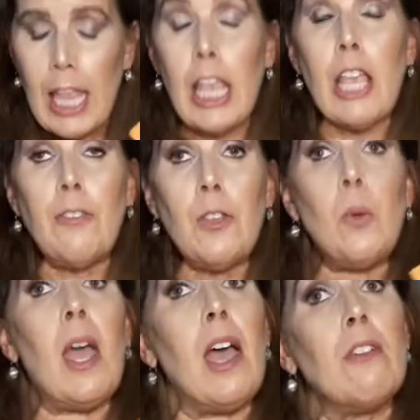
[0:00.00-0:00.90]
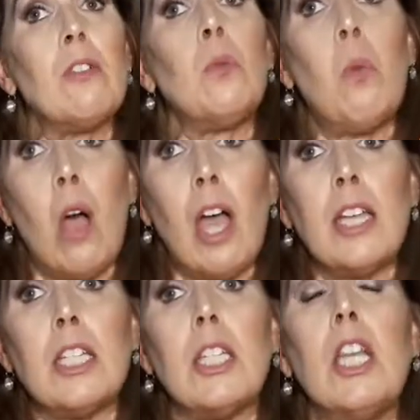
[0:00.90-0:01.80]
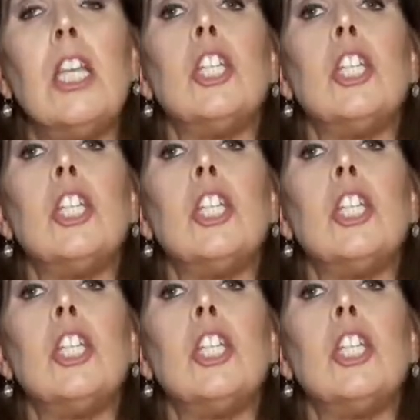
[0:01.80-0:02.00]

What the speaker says: If you ever want